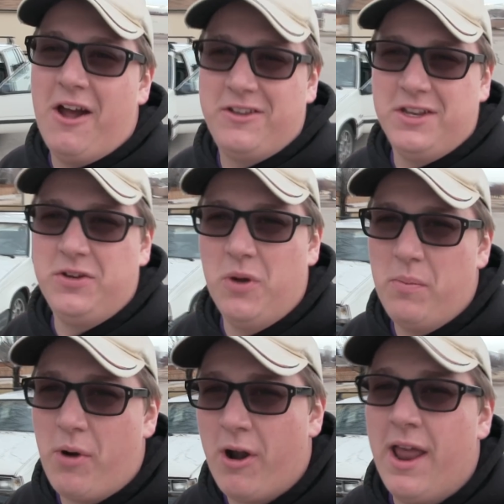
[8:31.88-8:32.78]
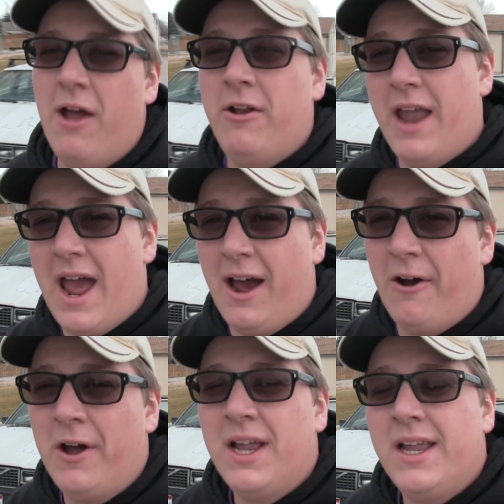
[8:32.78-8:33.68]
out to do a burnout.
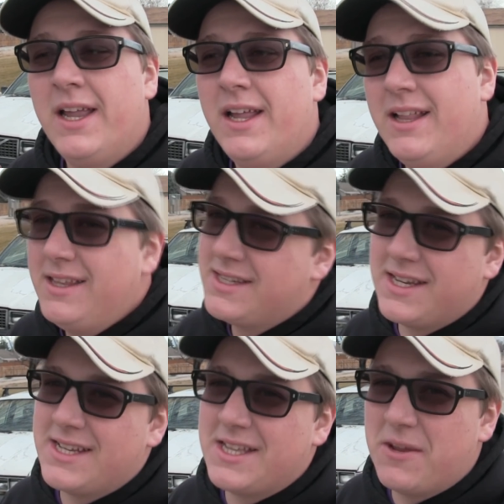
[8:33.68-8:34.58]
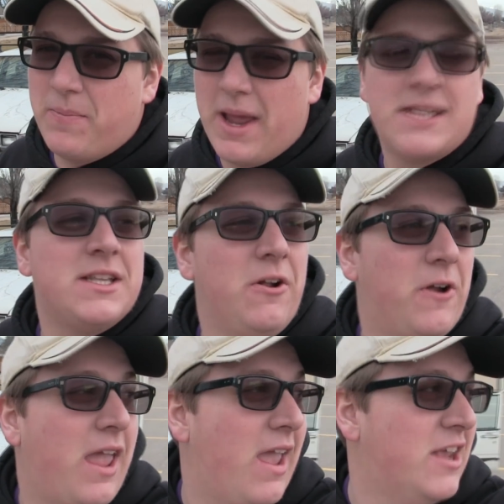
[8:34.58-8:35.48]
Now, this isn't the best
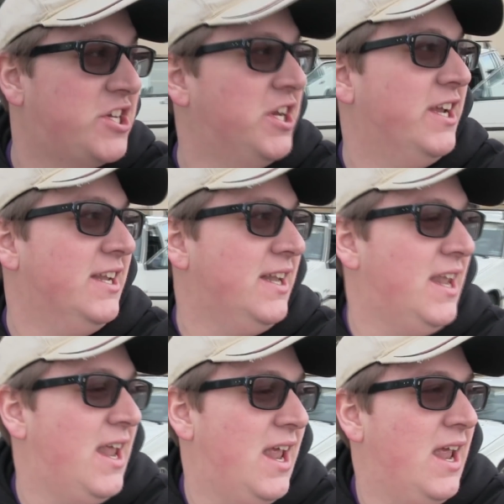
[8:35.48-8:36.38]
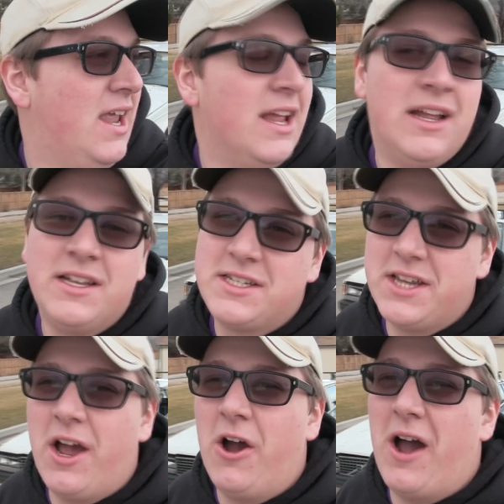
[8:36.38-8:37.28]
location,
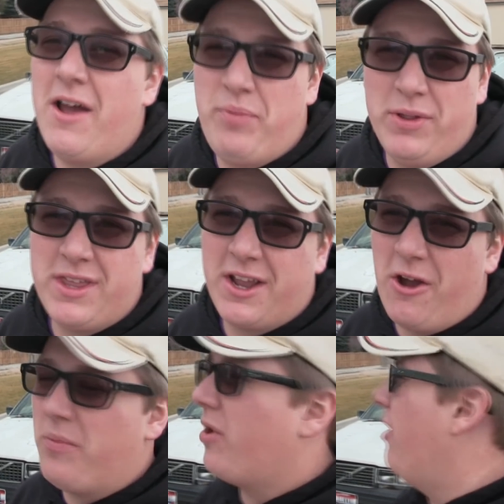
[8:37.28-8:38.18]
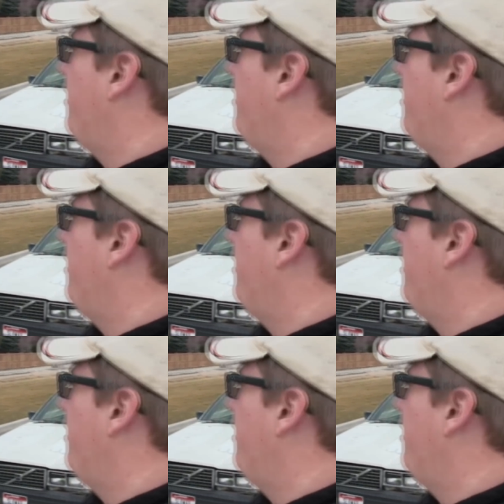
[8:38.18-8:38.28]
so I put the GoPro